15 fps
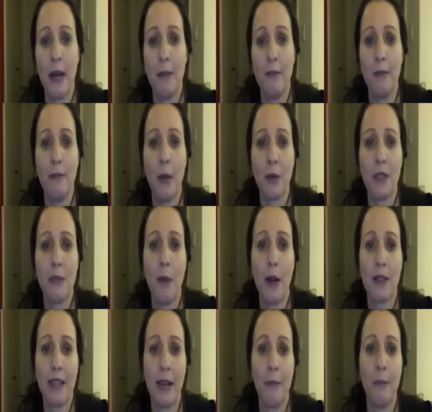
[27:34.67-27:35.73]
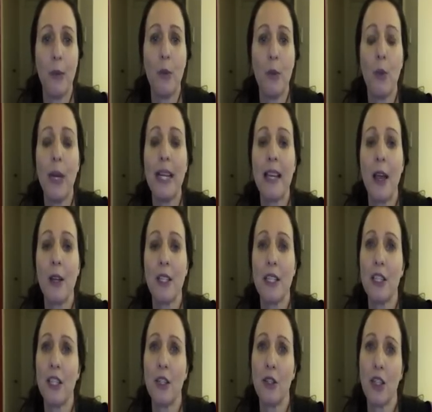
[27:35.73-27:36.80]
multi-markdown, but we're going
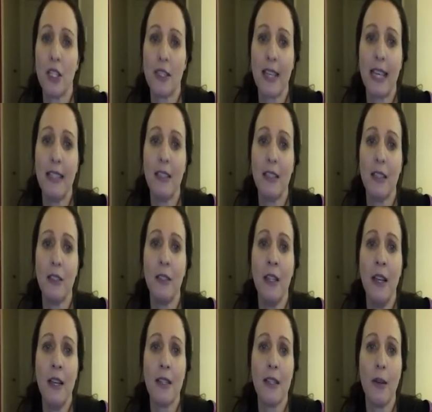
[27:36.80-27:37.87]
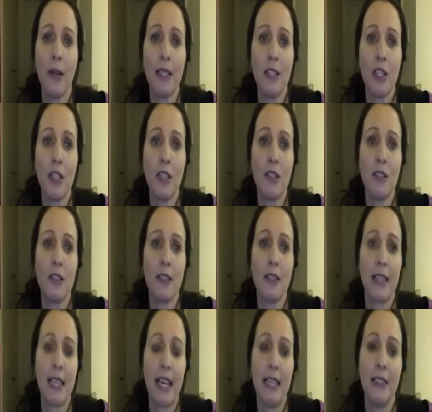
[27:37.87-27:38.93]
to do just Kindle. So I choose
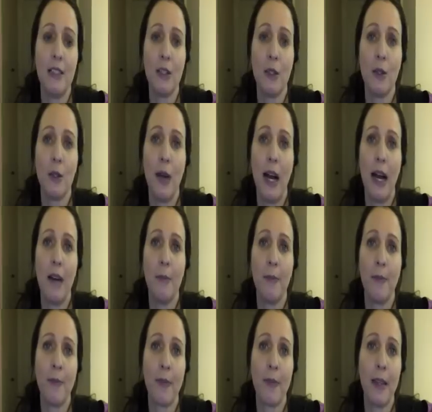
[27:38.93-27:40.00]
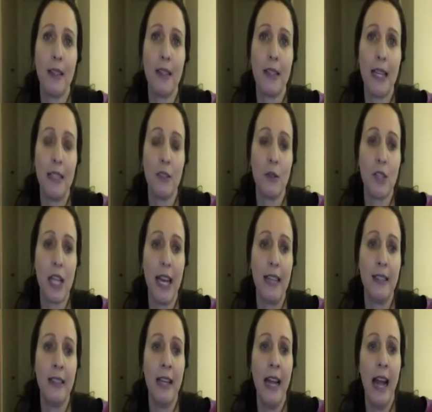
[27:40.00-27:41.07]
the Kindle
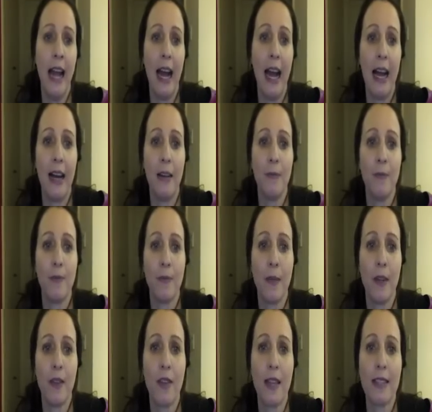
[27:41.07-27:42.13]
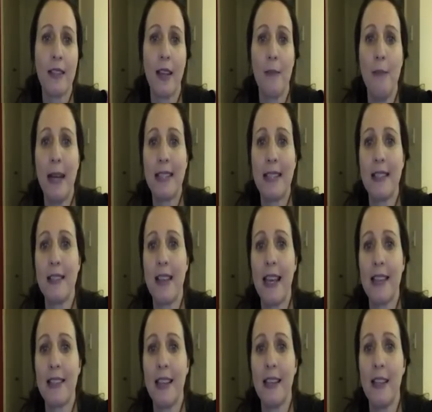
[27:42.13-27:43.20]
Gen. Things like
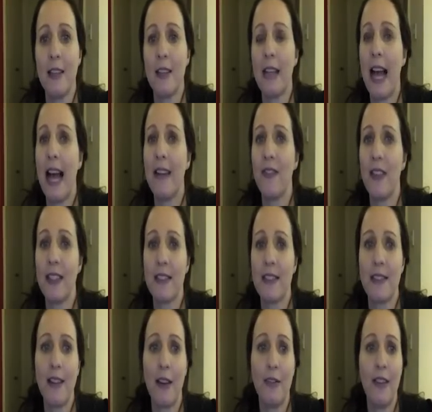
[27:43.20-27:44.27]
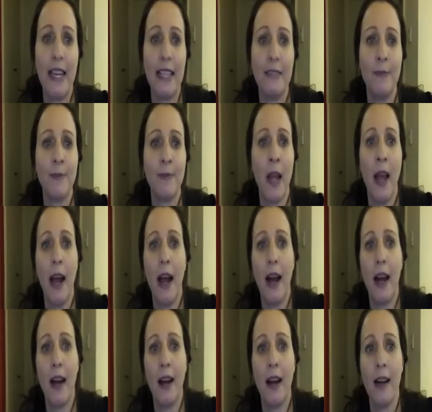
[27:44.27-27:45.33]
metadata, you can add this stuff in.
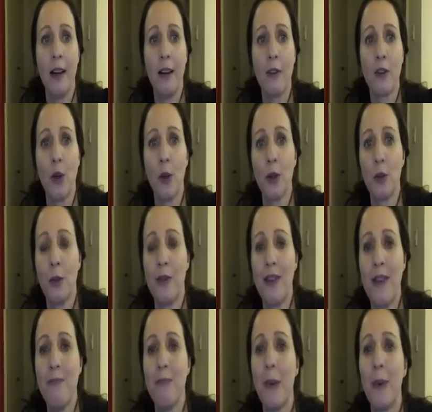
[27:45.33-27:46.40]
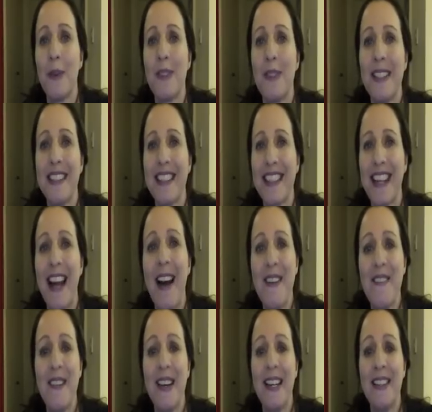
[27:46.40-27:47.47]
Of course, we've imported the
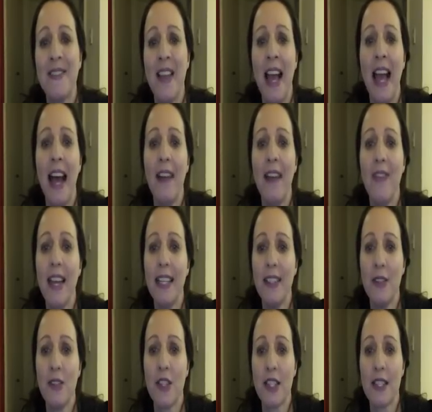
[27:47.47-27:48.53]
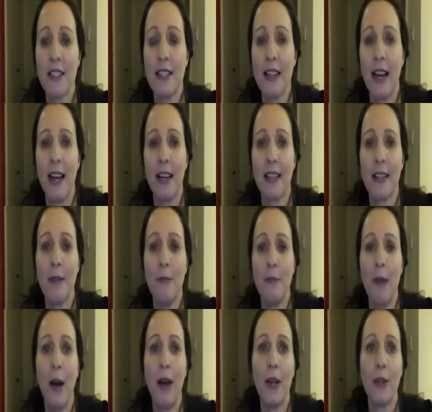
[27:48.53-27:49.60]
cover, and then you just
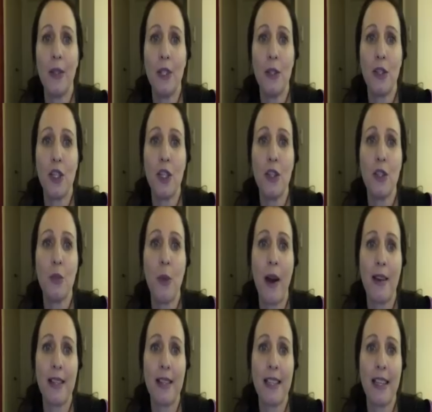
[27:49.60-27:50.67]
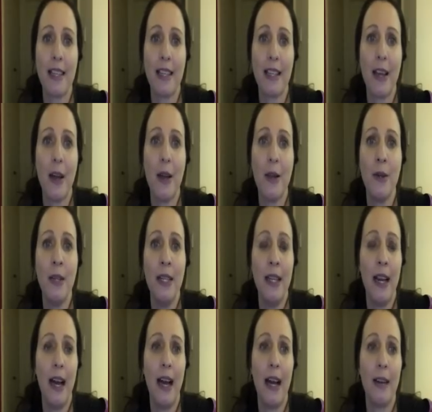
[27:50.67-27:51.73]
compile and you choose where it's going to go.
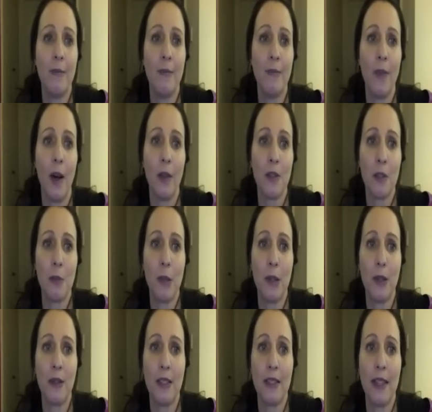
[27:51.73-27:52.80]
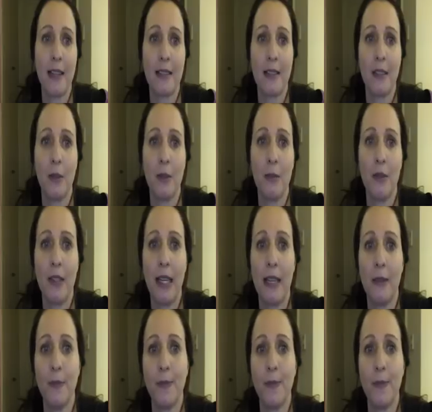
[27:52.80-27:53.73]
I'll just put it on the desktop for now,